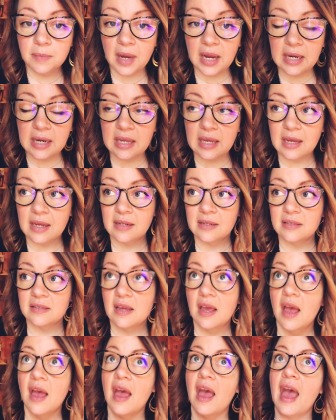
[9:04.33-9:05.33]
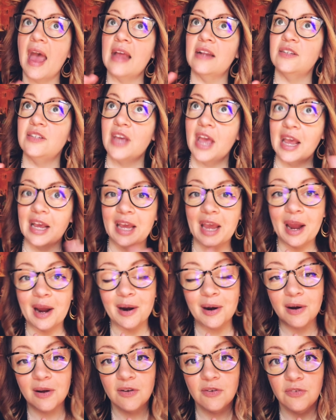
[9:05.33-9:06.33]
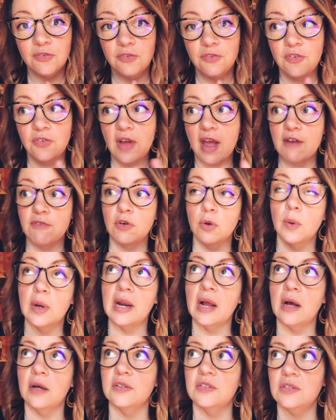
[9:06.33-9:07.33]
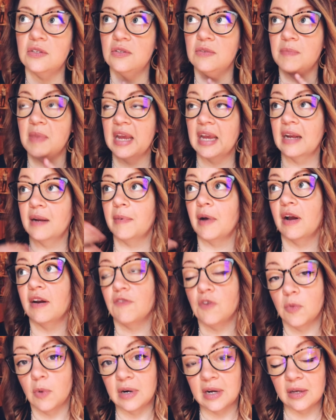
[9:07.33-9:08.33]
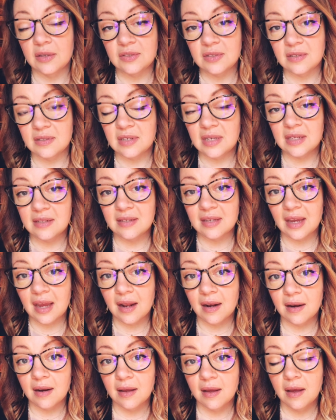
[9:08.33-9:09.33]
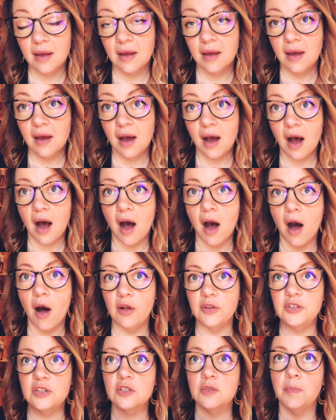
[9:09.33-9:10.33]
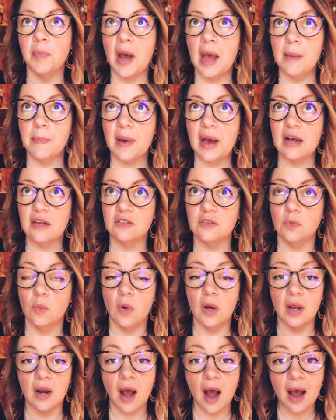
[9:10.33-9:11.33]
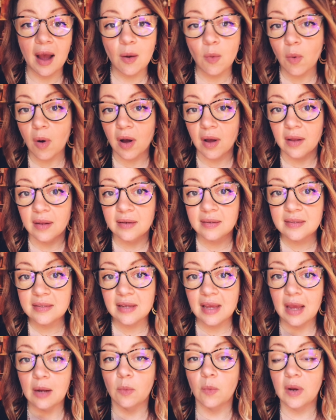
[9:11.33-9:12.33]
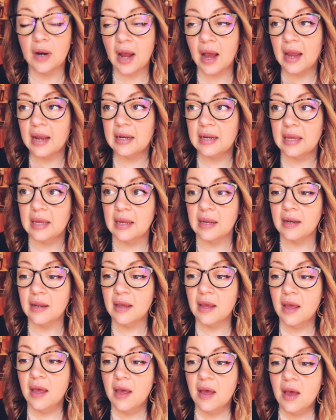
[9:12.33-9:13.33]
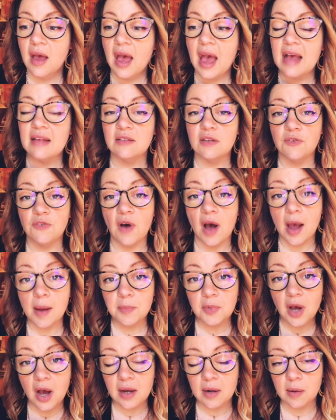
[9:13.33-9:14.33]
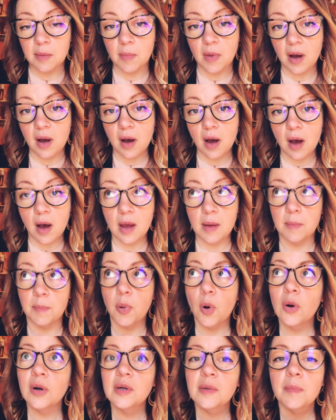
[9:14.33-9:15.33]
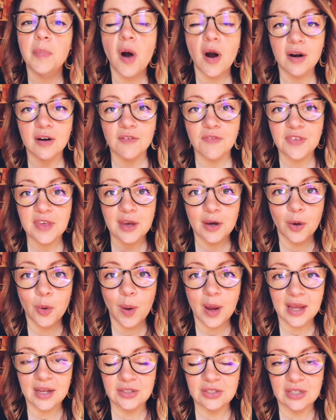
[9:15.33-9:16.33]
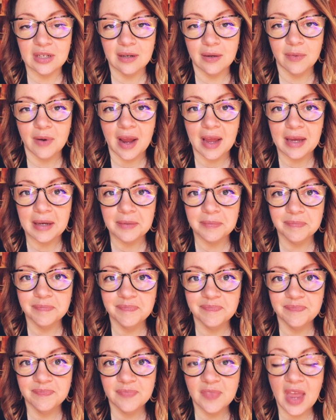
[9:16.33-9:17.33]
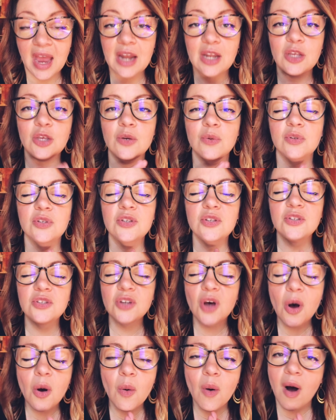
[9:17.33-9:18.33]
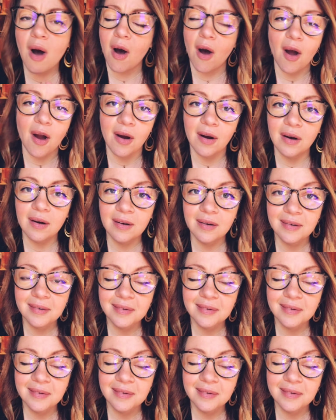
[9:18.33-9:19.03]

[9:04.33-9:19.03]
my needs and take care of everyone else's, make it about everyone else's needs again. I'll just bypass what I want and what I need as if I'm not an important part of the equation, right? And you so are.